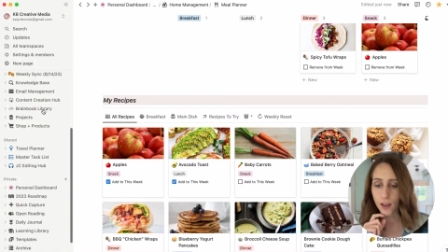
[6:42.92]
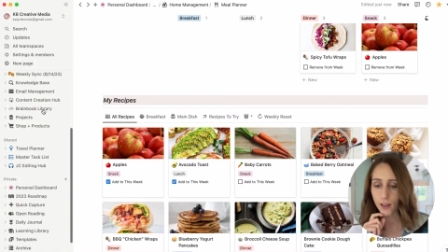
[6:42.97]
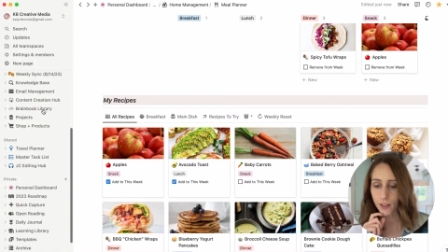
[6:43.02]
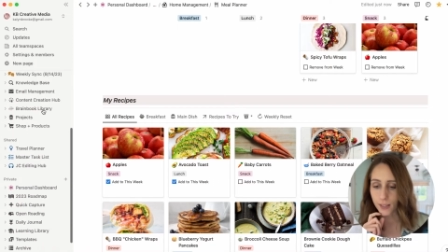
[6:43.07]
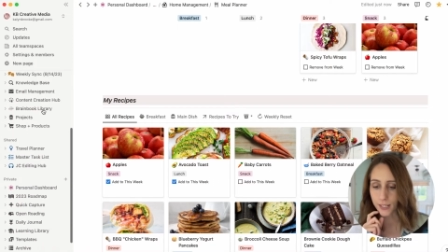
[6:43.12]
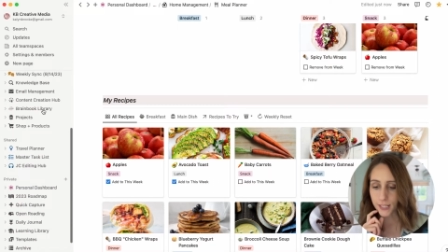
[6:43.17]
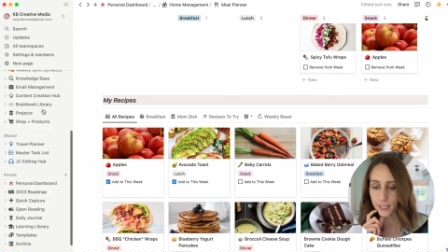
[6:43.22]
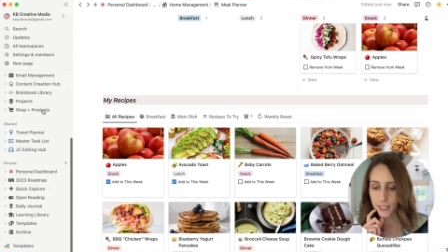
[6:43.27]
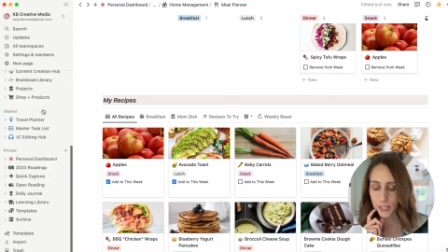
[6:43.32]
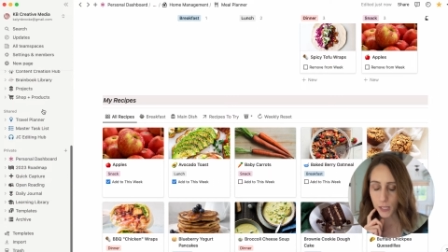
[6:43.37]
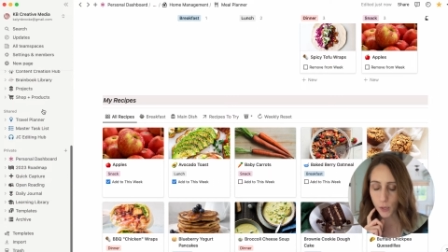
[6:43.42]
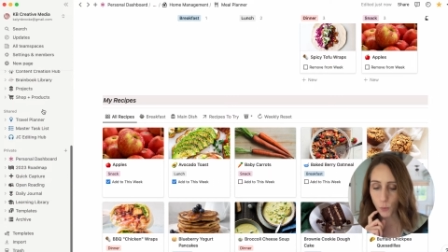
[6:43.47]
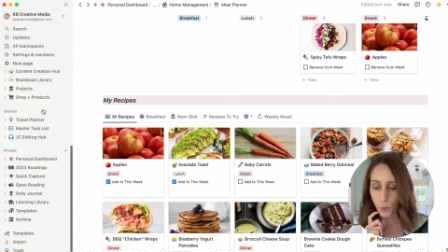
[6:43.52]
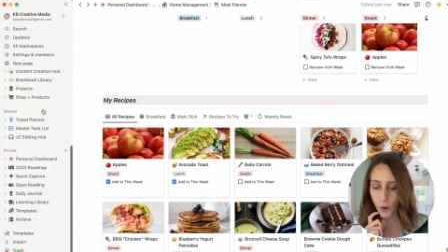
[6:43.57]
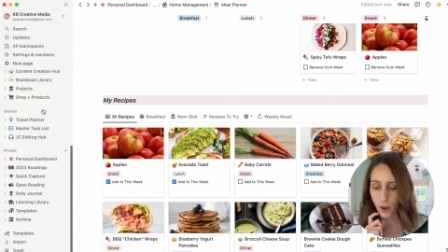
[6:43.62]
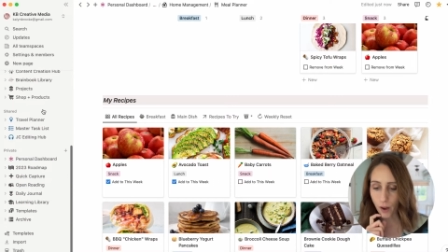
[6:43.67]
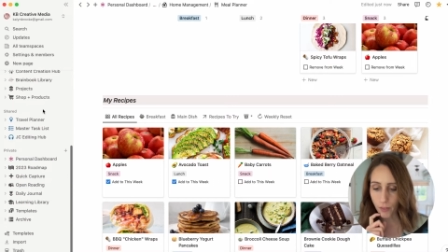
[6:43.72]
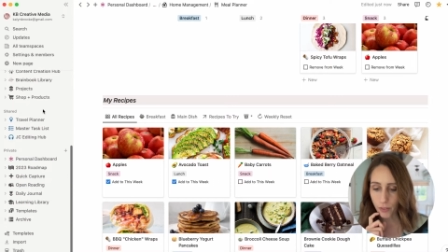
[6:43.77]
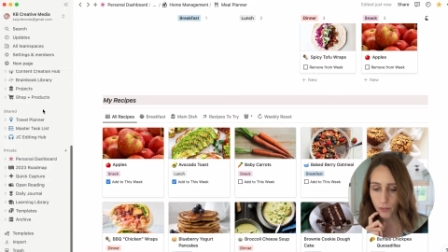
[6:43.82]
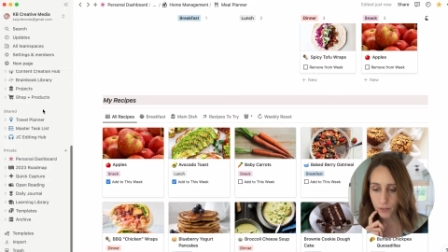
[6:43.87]
Let's see,
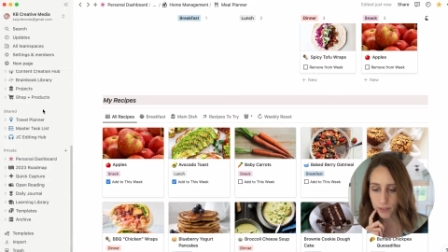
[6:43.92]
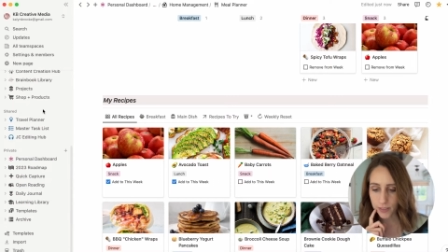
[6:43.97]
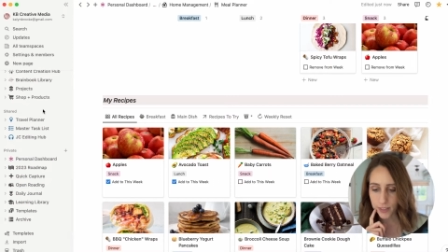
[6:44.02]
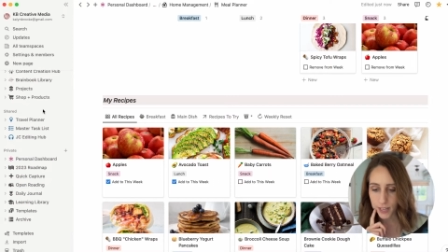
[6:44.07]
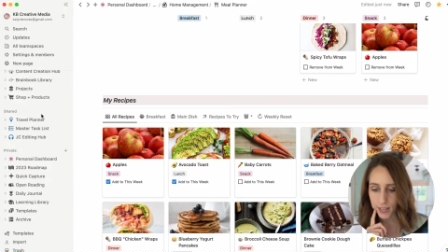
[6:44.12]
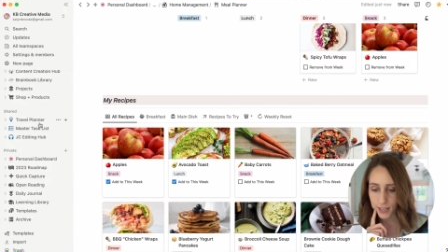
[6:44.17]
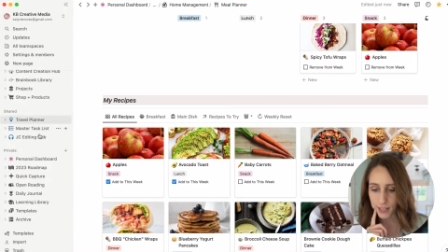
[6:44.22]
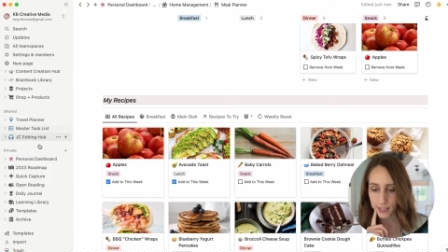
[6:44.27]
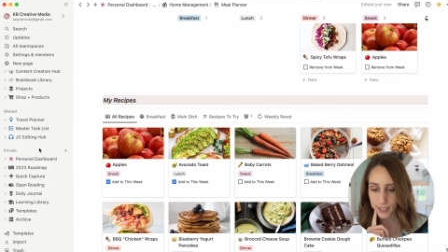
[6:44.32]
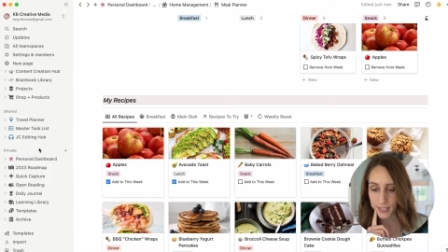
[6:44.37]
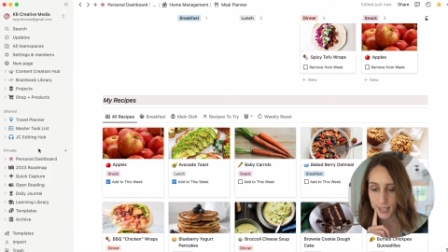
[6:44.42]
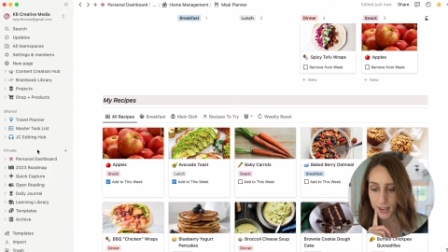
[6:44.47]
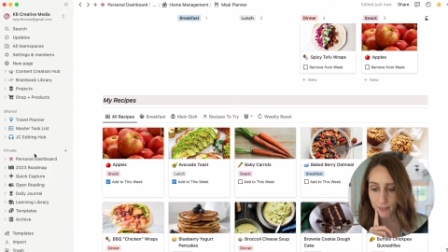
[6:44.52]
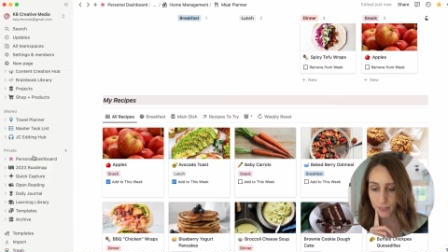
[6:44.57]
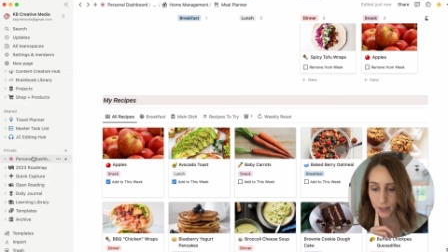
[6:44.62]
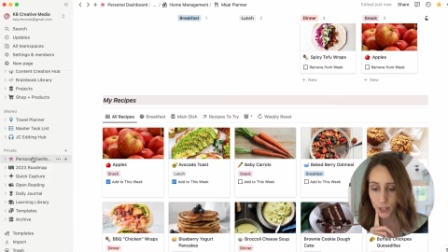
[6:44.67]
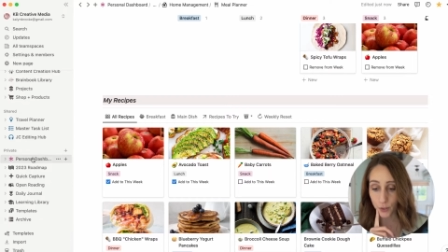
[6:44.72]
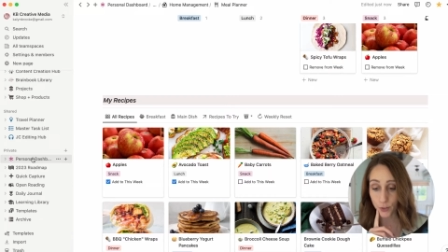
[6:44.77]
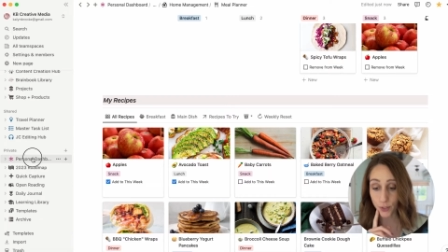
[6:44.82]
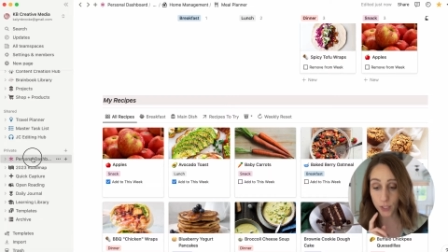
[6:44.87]
what other things have I
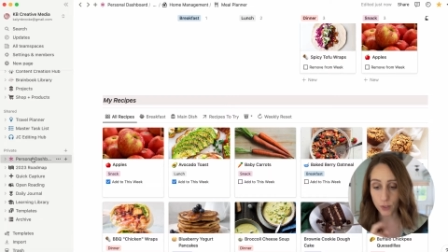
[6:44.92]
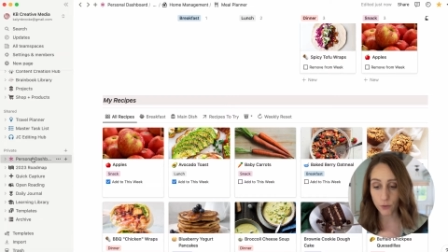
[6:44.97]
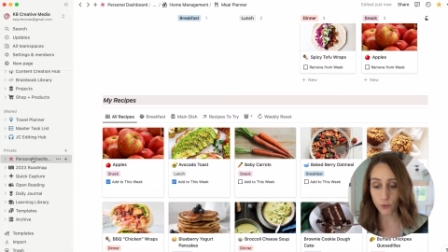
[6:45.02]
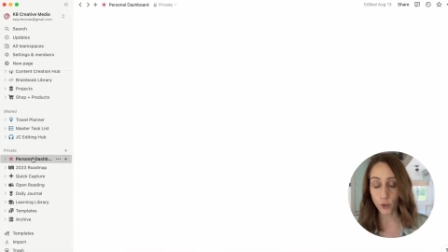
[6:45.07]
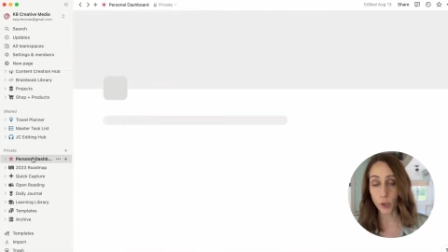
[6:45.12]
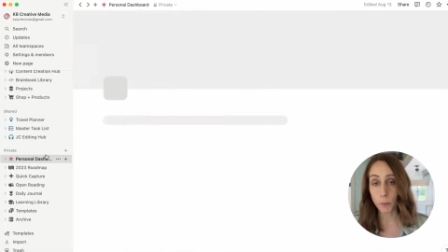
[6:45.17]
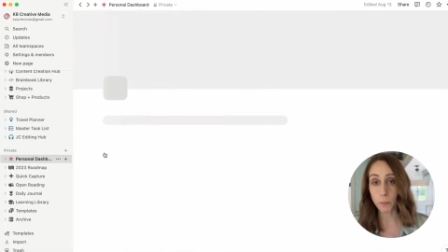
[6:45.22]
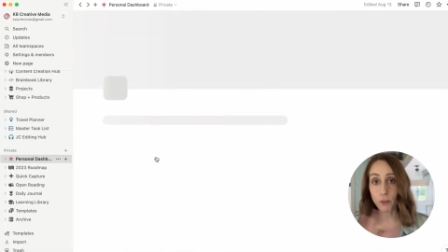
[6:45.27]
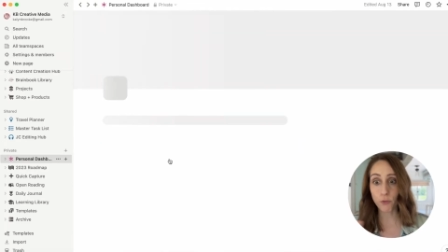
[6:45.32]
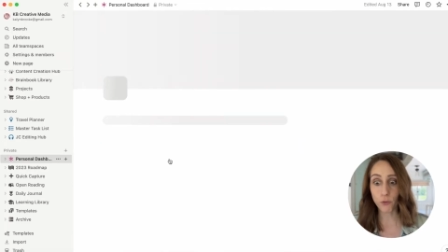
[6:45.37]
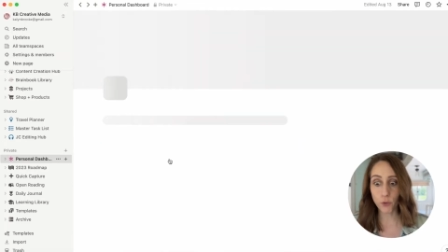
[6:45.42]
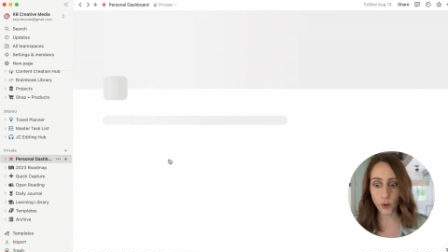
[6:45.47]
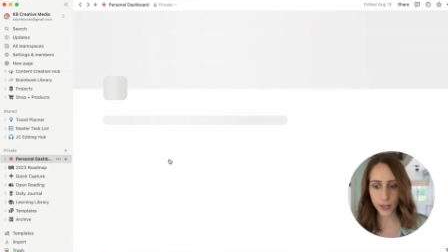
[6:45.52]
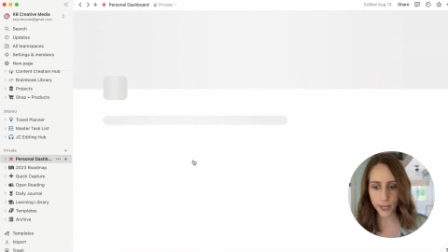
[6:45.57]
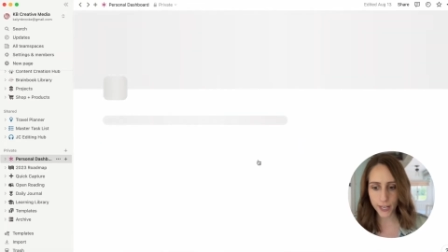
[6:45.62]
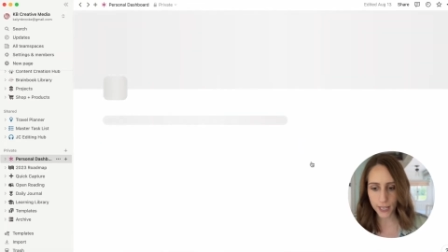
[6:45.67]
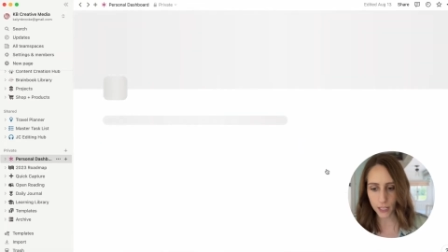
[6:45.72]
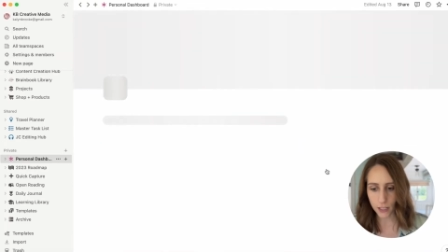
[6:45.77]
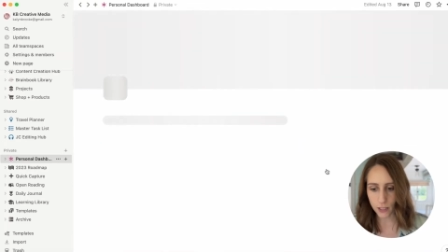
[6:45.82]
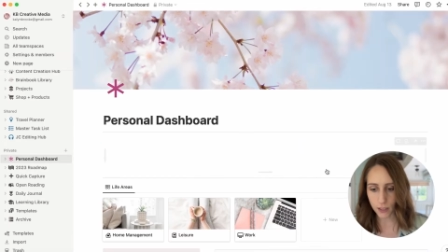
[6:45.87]
used this for before I
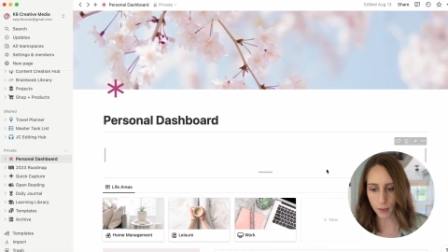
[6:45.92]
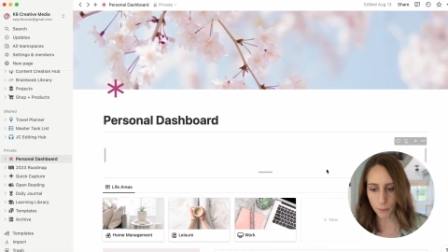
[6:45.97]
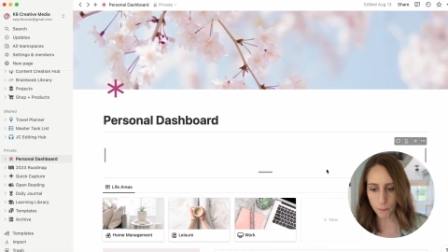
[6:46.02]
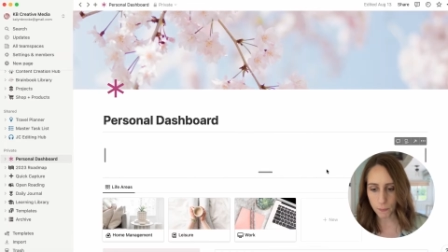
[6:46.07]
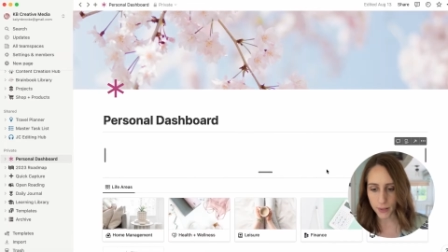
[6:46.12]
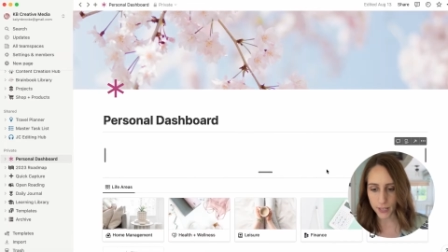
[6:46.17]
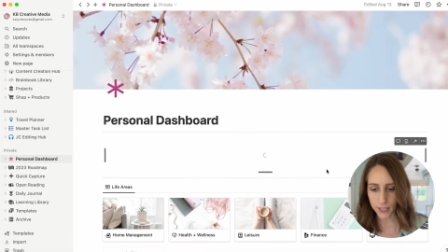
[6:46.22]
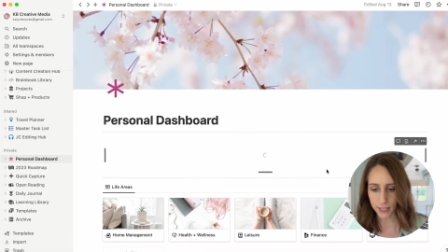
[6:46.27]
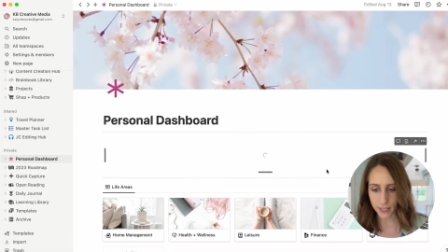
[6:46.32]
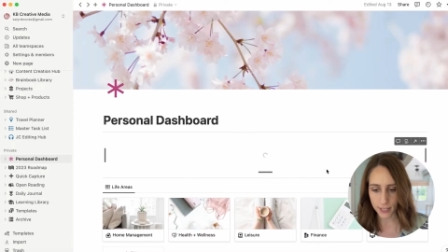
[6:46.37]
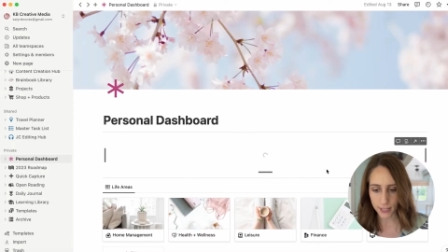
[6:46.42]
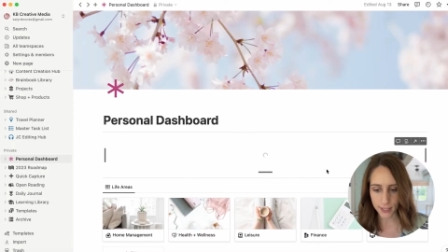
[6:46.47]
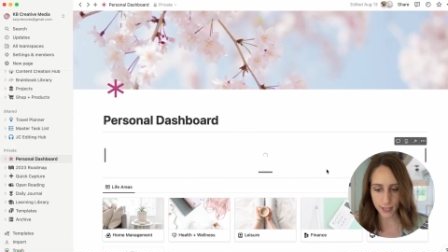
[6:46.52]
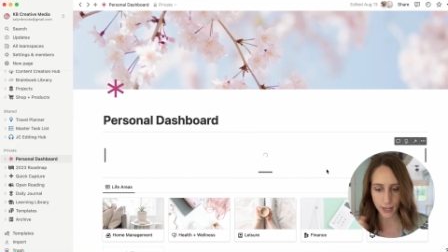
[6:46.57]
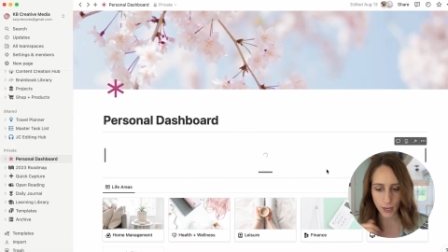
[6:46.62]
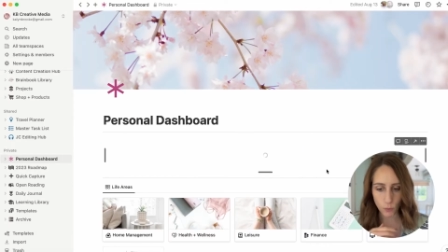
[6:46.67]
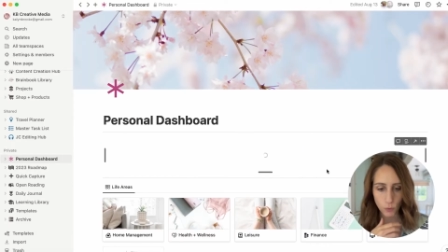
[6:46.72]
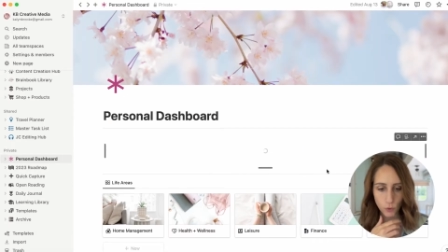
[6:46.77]
get into the business side?